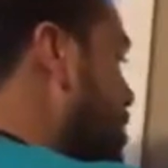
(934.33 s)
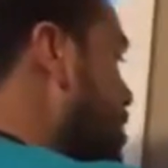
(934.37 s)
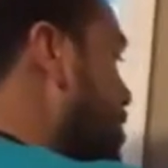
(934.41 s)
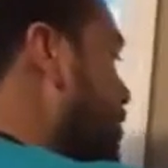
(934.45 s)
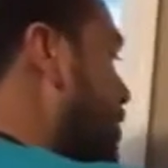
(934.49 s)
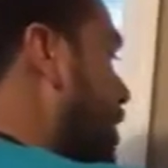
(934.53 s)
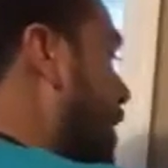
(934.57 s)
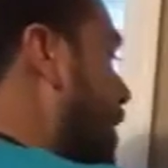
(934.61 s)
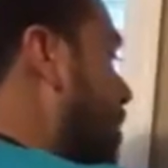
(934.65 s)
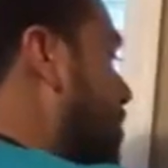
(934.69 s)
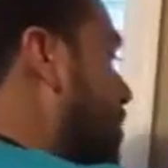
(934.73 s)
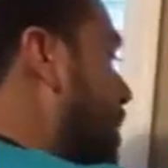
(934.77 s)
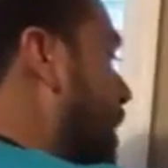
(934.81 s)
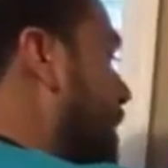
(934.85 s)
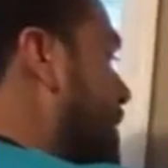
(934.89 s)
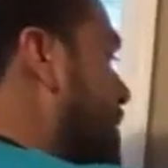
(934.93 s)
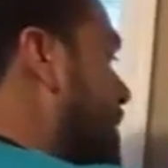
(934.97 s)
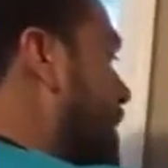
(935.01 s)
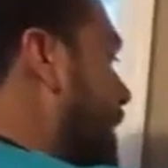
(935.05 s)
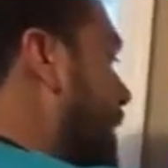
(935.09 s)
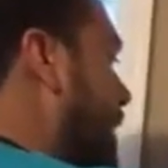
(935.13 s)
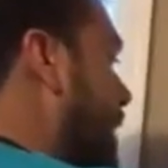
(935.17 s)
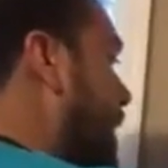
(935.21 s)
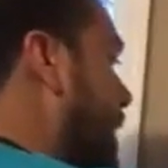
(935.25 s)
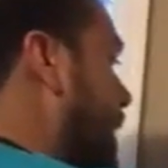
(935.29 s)
found by
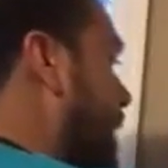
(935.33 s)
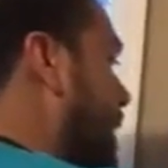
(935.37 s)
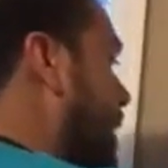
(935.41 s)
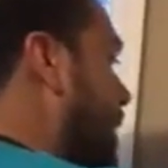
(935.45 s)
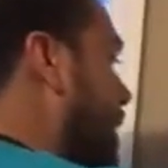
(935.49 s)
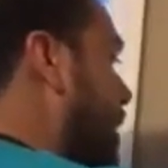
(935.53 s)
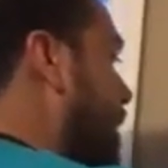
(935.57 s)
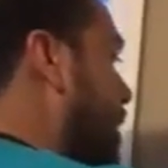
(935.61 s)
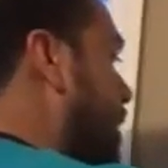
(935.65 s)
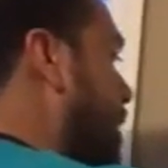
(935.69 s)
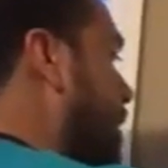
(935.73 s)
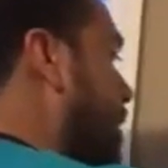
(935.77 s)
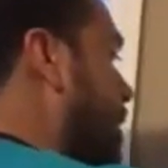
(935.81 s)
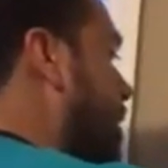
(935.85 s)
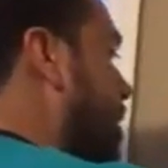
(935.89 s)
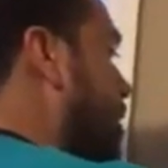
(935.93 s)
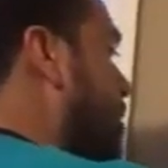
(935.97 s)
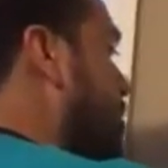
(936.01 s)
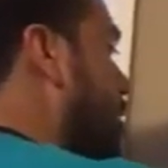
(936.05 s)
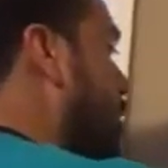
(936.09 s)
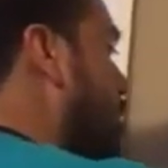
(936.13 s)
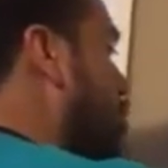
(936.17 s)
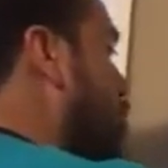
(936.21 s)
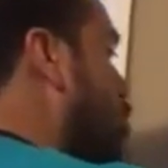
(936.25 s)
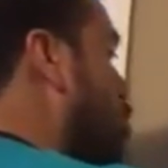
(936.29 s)
taking the
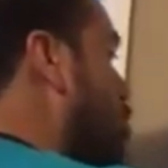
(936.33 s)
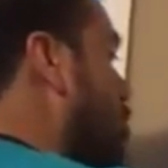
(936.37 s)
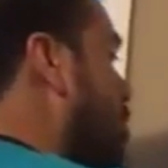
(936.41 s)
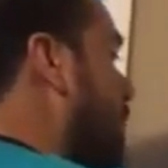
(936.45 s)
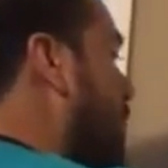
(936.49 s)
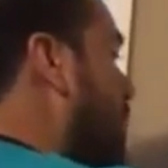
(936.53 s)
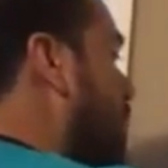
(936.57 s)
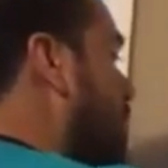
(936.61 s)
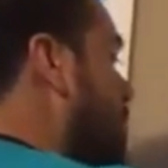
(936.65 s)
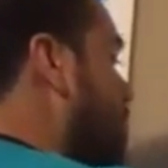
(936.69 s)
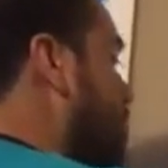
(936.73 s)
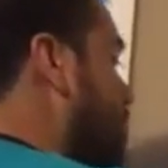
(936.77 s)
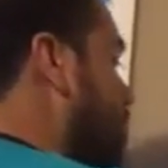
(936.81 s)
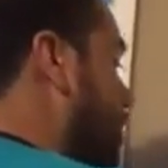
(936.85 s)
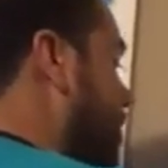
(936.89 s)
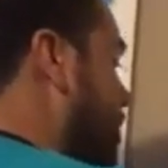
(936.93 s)
new amount